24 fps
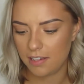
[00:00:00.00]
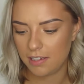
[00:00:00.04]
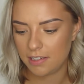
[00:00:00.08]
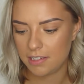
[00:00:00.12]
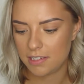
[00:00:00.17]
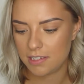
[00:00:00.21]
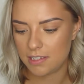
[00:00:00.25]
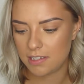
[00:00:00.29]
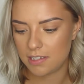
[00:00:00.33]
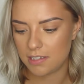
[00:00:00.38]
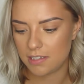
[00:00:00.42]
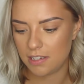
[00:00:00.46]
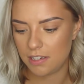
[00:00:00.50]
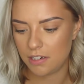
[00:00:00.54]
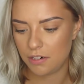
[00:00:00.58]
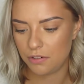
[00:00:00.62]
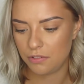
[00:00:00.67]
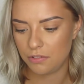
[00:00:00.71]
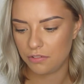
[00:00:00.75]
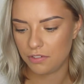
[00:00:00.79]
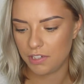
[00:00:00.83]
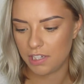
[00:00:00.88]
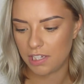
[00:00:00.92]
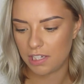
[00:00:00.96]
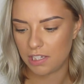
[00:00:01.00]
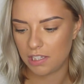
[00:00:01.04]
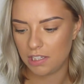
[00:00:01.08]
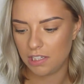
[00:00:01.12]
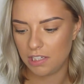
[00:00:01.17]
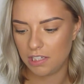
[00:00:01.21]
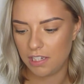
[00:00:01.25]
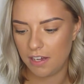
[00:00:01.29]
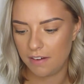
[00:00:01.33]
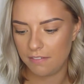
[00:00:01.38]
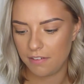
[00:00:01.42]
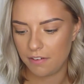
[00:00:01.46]
like this because I don't like
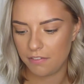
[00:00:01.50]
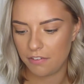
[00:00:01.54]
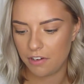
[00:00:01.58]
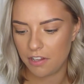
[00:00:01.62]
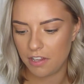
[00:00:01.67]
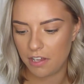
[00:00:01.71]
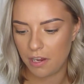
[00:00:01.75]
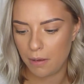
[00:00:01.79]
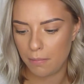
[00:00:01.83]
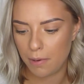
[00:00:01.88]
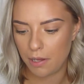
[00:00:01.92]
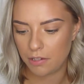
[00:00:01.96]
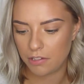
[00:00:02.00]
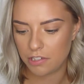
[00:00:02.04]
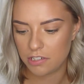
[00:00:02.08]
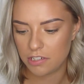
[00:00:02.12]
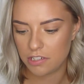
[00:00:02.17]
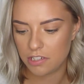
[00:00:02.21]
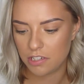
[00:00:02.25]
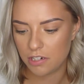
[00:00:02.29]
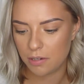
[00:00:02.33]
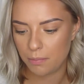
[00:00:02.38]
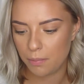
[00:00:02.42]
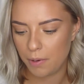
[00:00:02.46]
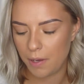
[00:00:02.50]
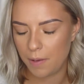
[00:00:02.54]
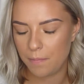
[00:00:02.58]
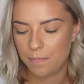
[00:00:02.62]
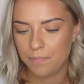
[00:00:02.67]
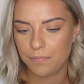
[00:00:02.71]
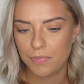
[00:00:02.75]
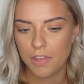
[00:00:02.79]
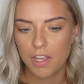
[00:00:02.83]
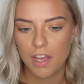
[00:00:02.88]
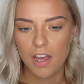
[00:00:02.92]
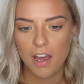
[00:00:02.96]
love everything about this look, but
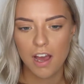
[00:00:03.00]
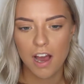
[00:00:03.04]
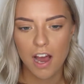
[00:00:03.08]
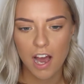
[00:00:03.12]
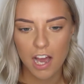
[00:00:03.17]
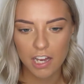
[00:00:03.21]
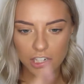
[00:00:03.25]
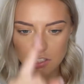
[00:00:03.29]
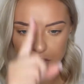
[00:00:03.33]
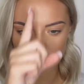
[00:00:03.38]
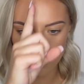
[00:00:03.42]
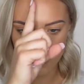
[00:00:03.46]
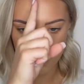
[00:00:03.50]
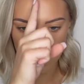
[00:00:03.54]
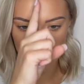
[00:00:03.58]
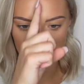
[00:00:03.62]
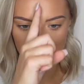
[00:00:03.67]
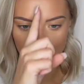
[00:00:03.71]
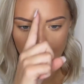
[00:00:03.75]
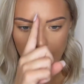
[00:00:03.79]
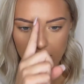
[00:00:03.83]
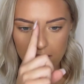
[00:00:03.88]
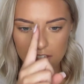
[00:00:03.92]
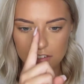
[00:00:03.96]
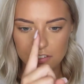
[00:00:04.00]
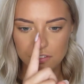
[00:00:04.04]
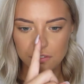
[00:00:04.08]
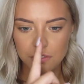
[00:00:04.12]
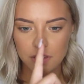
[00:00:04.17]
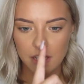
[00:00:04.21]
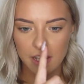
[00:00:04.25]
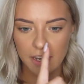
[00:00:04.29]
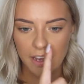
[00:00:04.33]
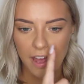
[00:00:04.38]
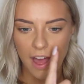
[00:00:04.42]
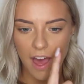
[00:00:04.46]
I do want to kind of do
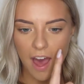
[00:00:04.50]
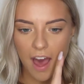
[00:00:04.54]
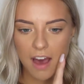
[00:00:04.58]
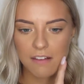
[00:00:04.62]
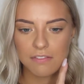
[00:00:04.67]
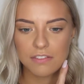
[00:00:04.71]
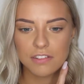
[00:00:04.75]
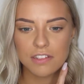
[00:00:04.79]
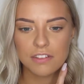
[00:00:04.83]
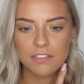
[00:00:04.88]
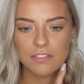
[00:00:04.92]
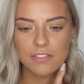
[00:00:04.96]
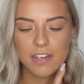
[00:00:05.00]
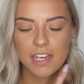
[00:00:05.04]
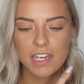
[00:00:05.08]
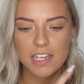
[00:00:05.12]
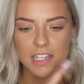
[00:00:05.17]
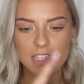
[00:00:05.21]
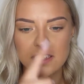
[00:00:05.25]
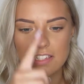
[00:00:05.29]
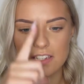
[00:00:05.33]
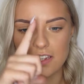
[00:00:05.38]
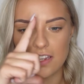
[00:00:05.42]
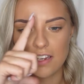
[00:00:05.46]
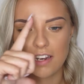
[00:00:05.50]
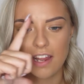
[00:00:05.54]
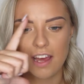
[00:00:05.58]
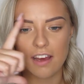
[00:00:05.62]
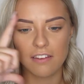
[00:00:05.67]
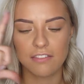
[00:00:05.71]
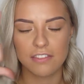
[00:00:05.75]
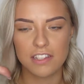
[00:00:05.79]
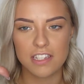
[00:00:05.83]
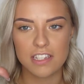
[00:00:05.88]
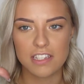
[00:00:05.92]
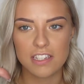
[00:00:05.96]
like half of the face and then
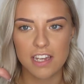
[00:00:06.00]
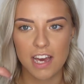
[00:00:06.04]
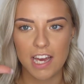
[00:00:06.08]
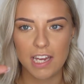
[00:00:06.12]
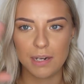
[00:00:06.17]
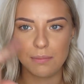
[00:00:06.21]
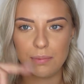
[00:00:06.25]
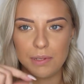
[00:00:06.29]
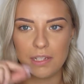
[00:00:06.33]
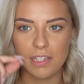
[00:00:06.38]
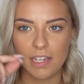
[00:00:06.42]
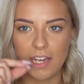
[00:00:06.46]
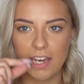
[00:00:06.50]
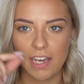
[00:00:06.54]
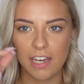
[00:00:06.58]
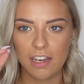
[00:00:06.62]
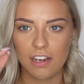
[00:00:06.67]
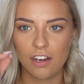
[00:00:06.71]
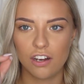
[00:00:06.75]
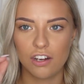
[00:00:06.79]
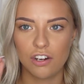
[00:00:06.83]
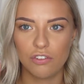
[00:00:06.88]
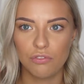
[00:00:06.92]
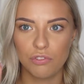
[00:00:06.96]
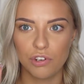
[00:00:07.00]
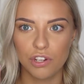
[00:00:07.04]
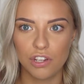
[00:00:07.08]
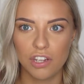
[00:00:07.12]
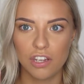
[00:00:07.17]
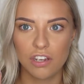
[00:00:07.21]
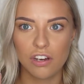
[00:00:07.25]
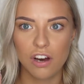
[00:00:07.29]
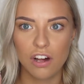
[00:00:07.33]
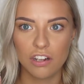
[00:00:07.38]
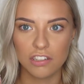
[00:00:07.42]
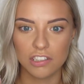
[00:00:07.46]
have this side be like
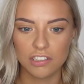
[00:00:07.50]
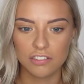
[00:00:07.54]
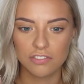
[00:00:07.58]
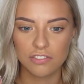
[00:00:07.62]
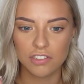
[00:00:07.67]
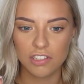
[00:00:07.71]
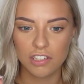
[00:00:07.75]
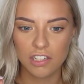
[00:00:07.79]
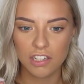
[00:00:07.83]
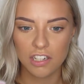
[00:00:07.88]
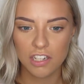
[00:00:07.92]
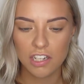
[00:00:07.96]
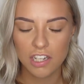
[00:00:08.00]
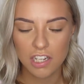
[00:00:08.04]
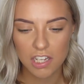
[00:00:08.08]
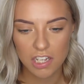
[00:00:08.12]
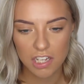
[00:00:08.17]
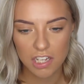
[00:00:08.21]
really colorful.